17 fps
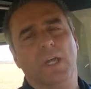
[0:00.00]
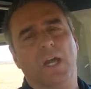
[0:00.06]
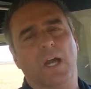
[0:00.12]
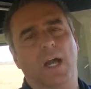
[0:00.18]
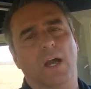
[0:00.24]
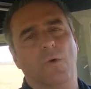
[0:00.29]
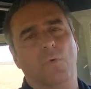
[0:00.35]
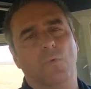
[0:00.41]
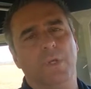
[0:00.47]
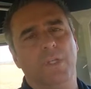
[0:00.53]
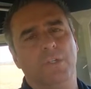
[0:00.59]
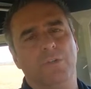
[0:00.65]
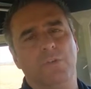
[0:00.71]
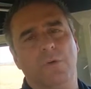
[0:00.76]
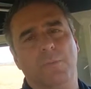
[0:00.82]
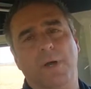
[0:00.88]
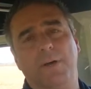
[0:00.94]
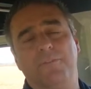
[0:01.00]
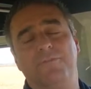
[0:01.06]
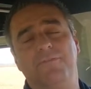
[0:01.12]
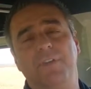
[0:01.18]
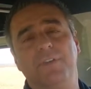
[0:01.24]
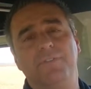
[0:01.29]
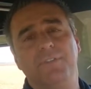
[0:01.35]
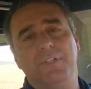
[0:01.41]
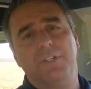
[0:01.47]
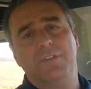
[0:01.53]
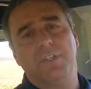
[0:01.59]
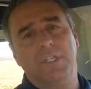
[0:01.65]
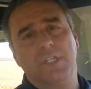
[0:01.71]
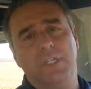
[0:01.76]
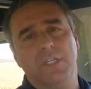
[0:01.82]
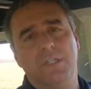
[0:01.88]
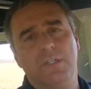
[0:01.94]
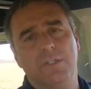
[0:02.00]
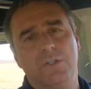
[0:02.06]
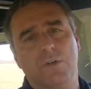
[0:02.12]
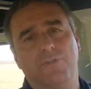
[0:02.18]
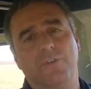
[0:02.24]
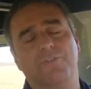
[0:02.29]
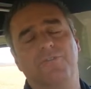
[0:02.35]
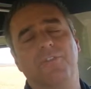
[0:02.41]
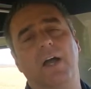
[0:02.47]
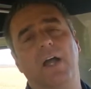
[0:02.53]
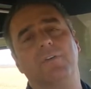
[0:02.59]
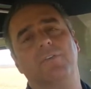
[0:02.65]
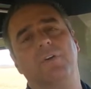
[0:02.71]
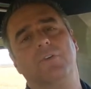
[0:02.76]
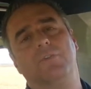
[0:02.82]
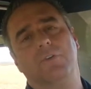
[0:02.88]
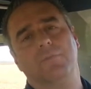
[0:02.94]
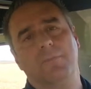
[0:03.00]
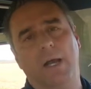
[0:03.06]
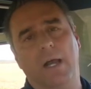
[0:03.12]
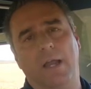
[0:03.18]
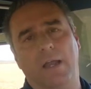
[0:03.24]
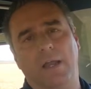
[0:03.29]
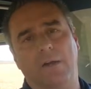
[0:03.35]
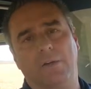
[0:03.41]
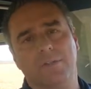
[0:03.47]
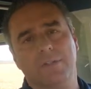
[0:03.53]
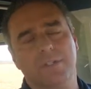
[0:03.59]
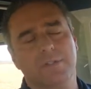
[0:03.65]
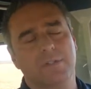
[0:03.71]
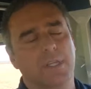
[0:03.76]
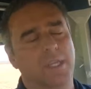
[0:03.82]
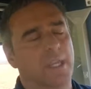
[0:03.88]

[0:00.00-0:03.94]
do about 50 of these over 500 miles,